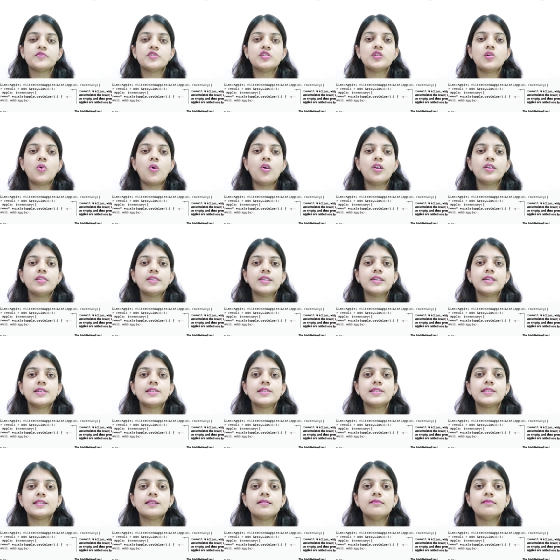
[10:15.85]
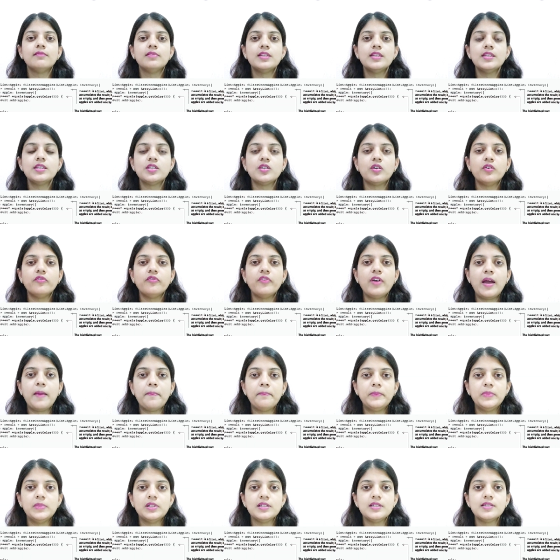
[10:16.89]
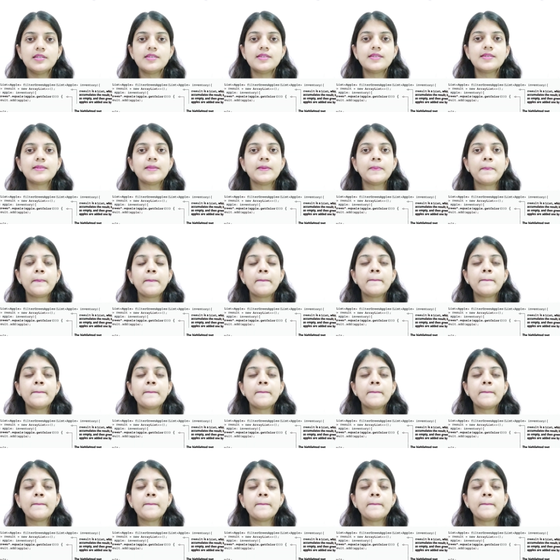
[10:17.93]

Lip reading: sort these list of apples